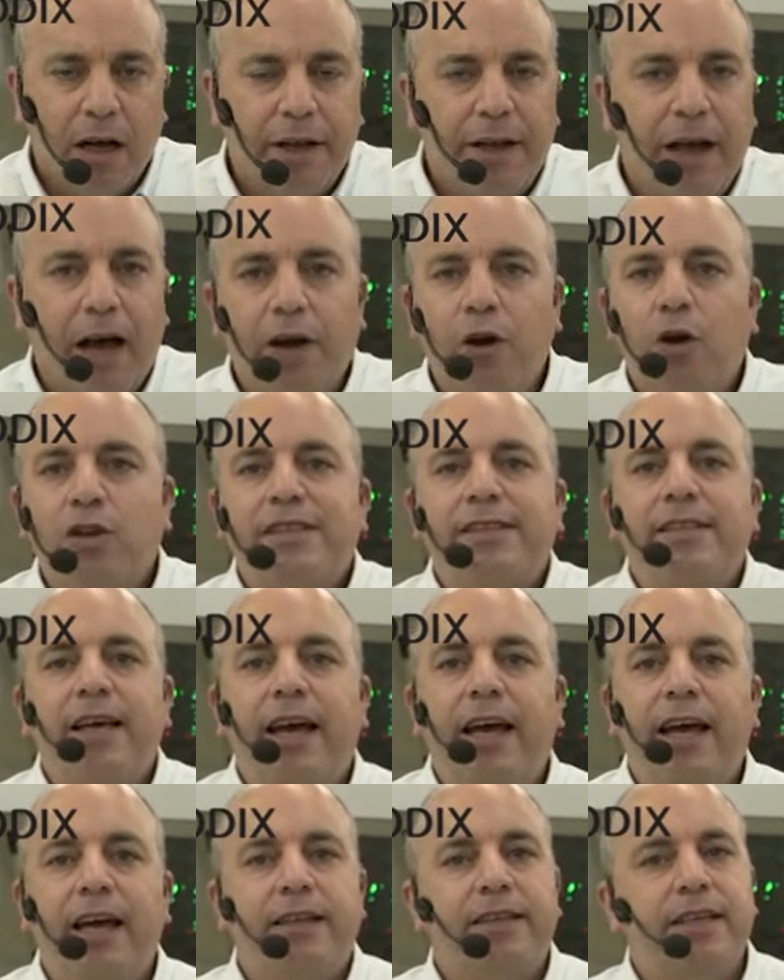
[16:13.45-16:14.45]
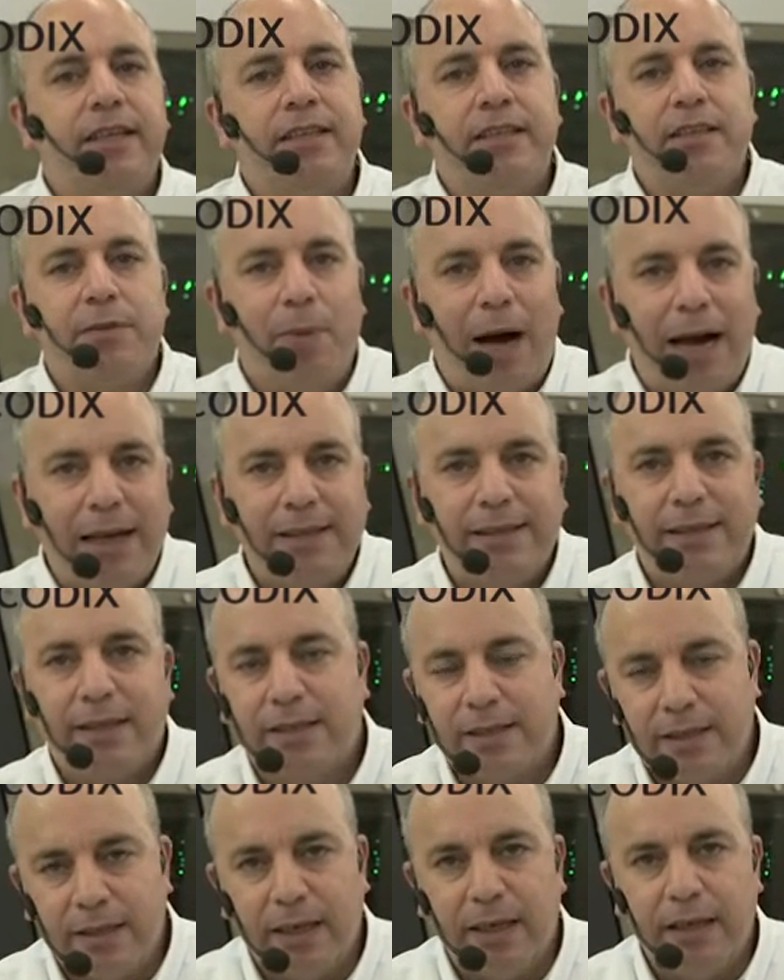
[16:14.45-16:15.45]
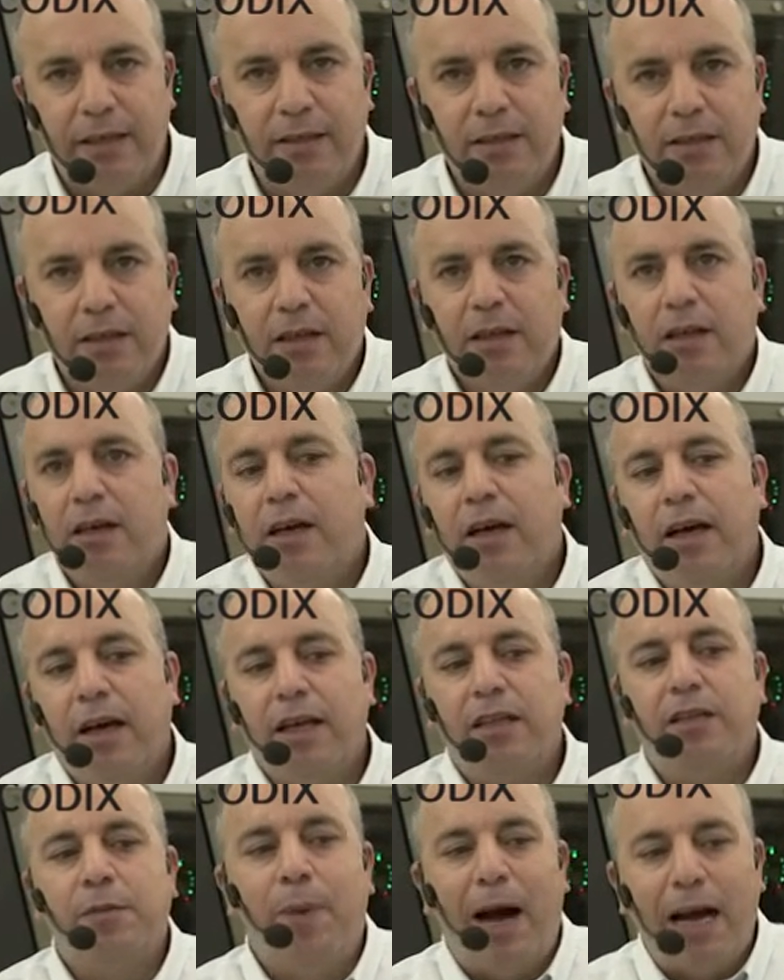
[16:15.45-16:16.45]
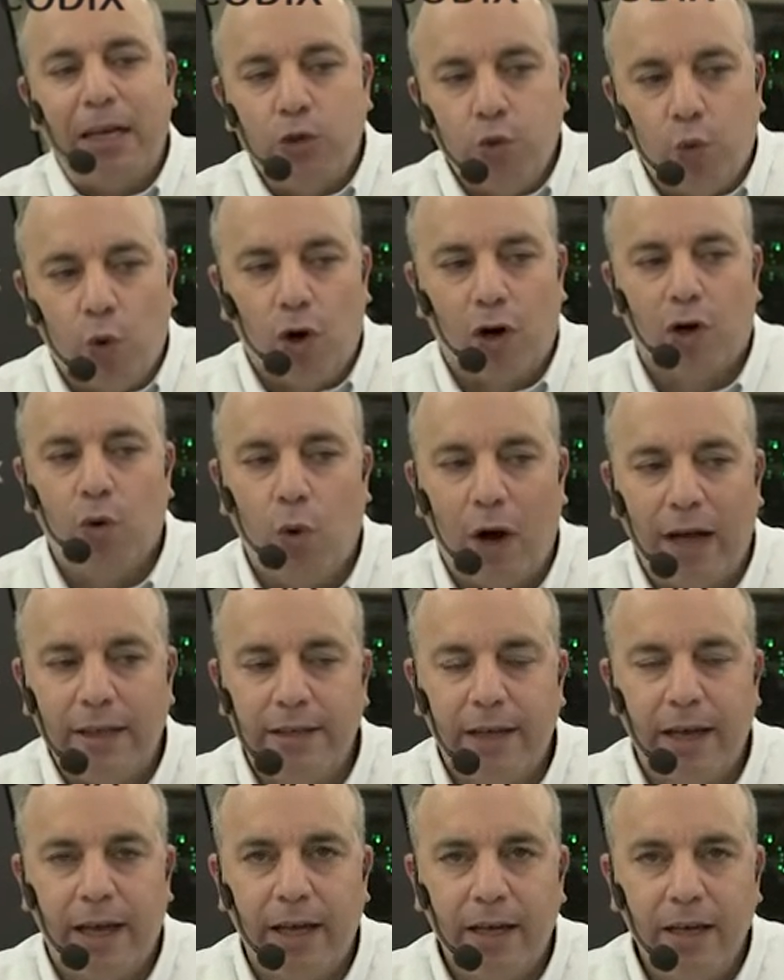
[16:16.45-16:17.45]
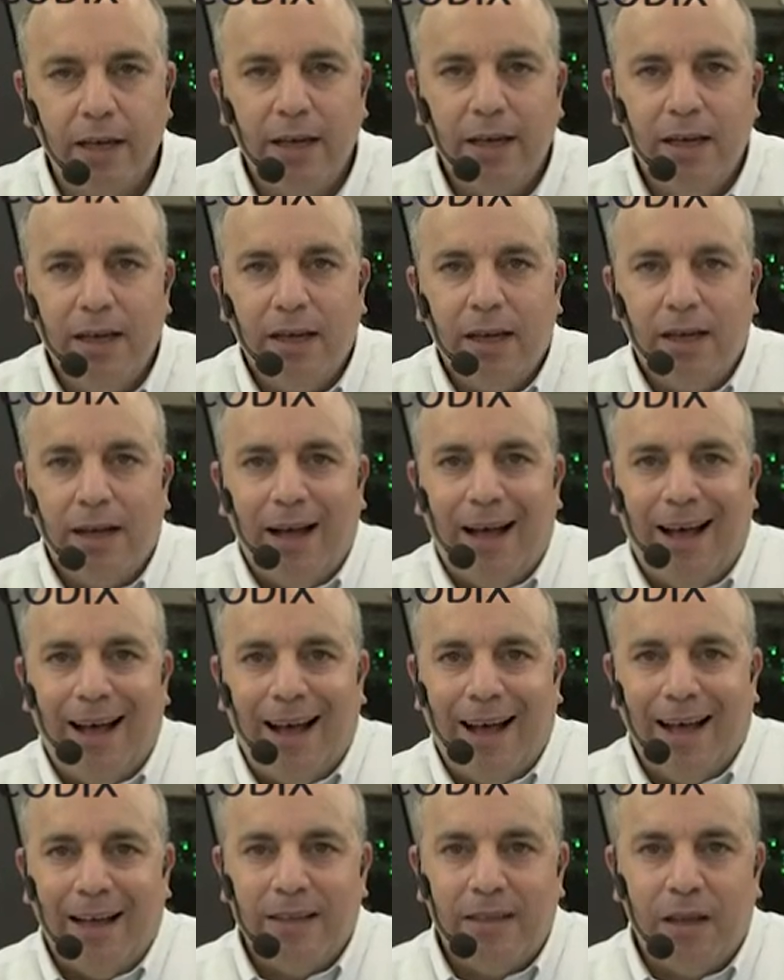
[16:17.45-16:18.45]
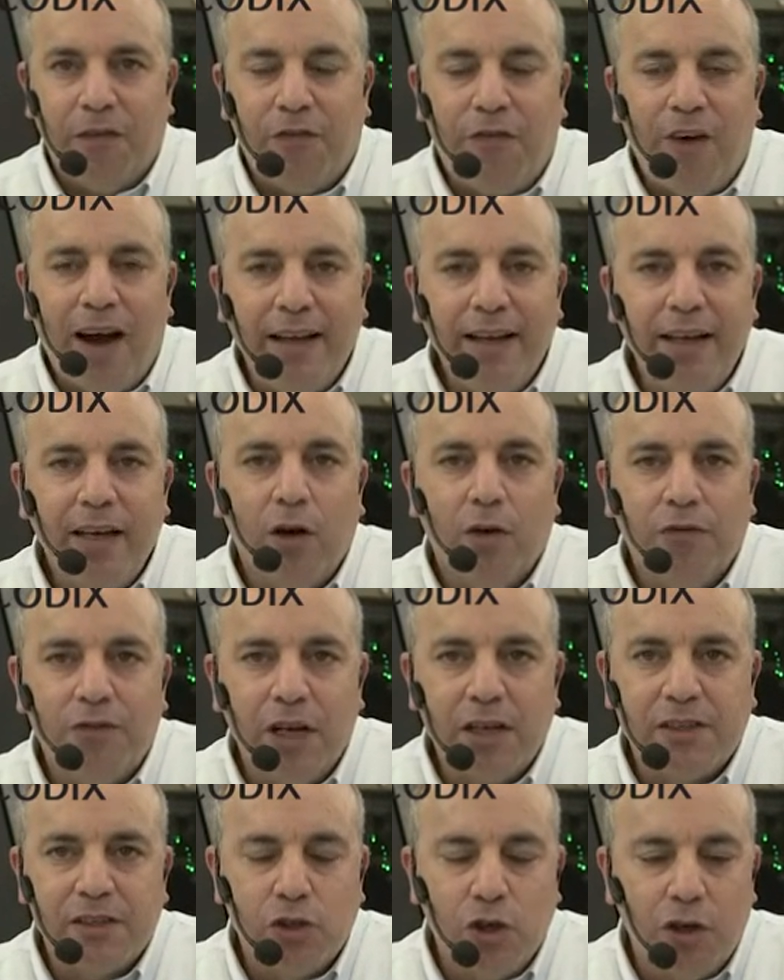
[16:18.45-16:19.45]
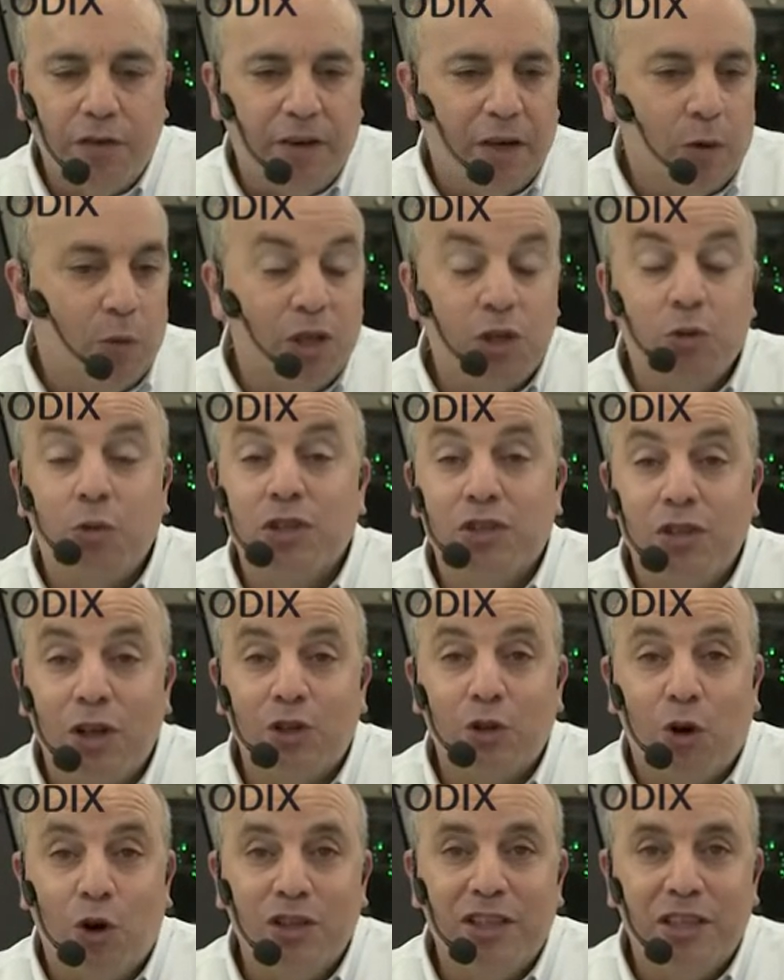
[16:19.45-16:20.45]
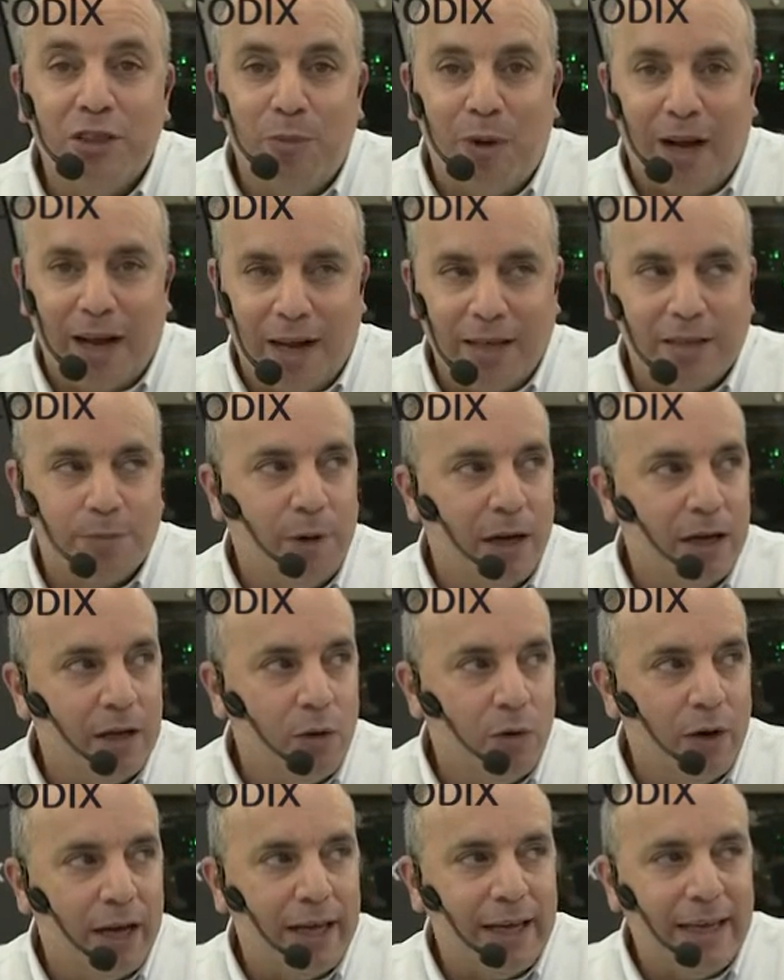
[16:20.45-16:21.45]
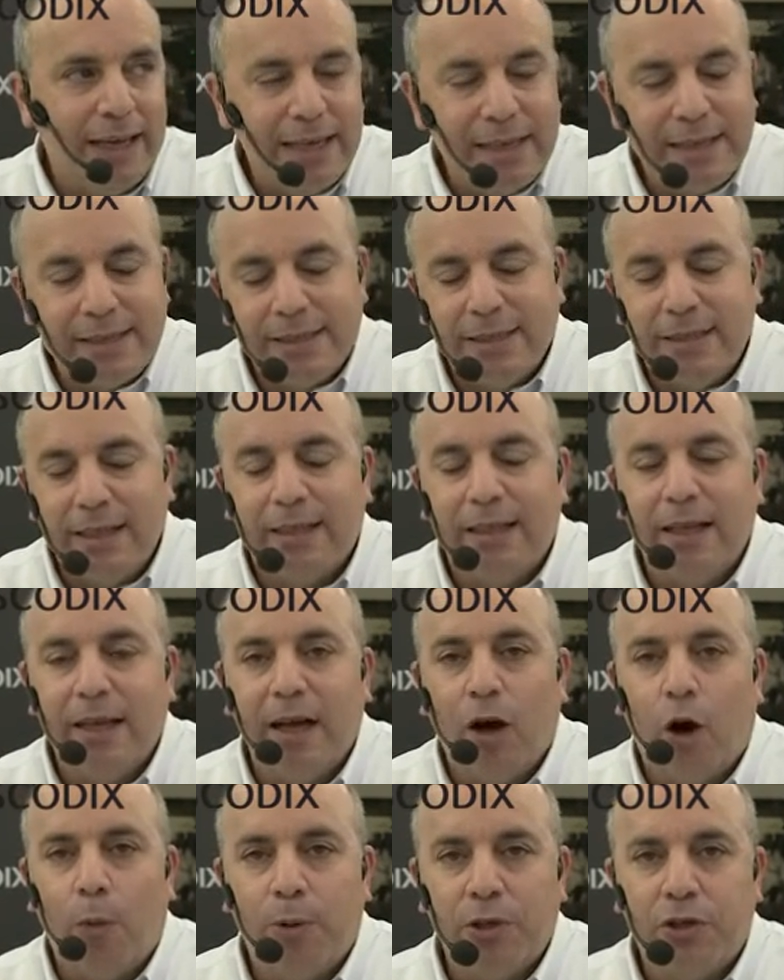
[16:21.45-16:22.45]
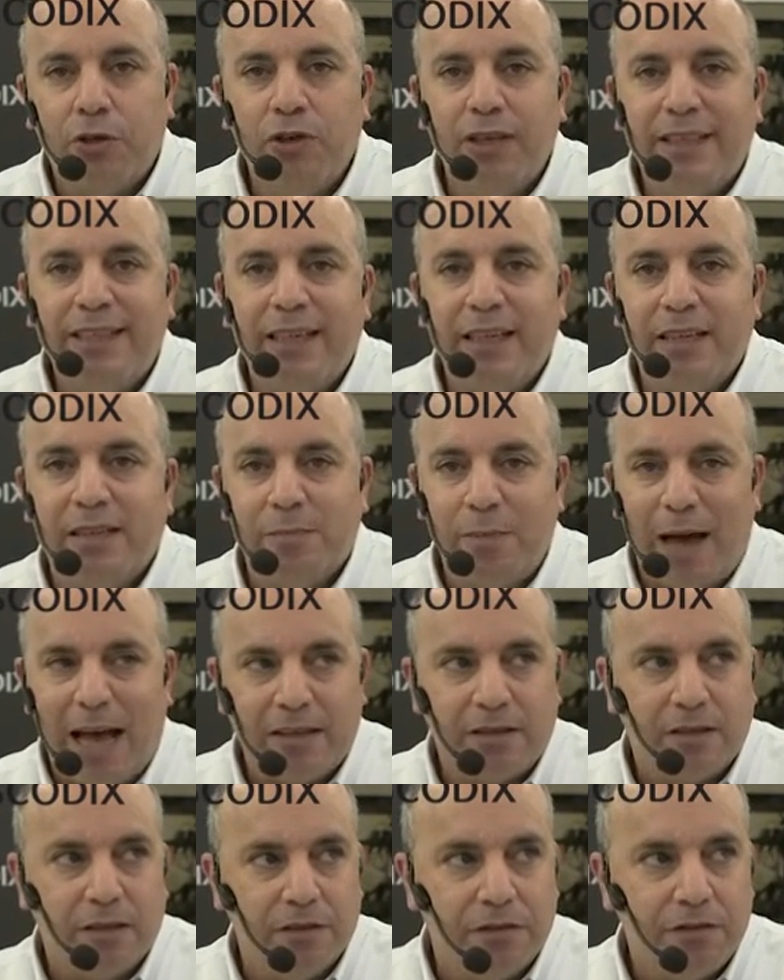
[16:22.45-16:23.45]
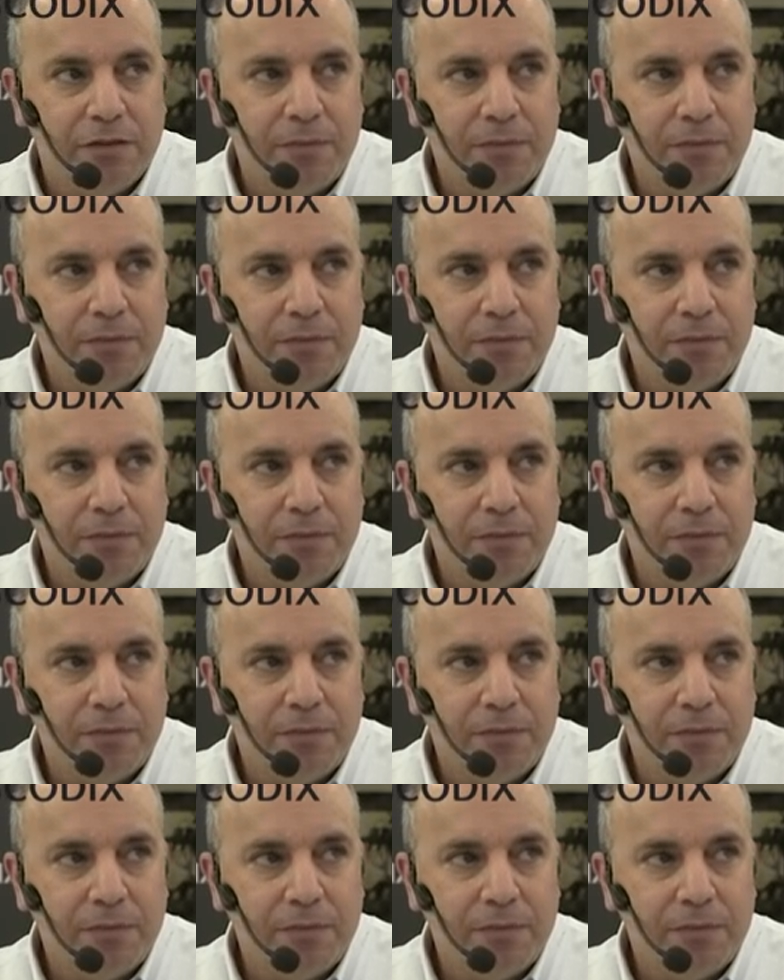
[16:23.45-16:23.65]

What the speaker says: They are not saying that it might succeed, it might work one day. The finding of that survey, which was not ordered by us, by the way, is that the opportunity is massive.